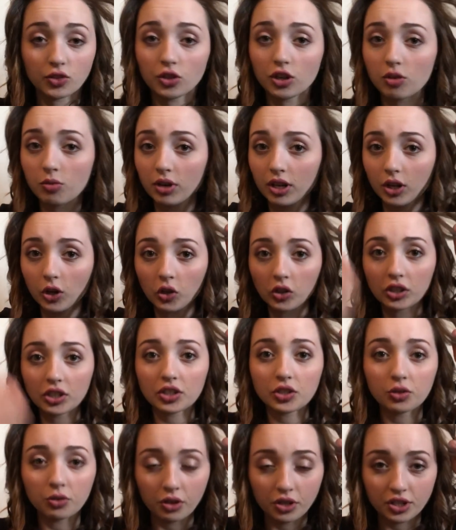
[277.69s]
You don't wanna curl it
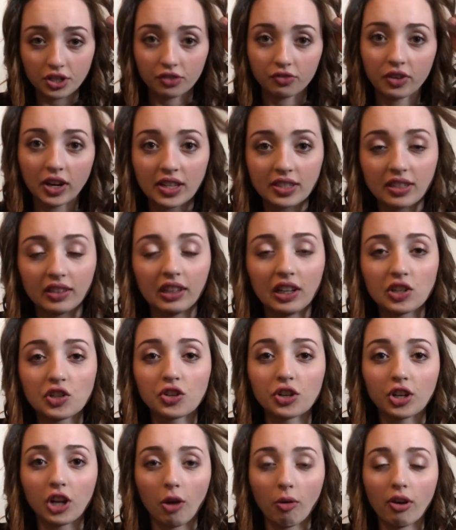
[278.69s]
towards your face unless
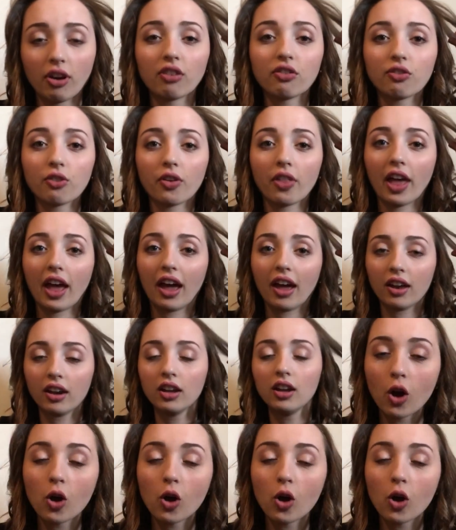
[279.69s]
you're going for that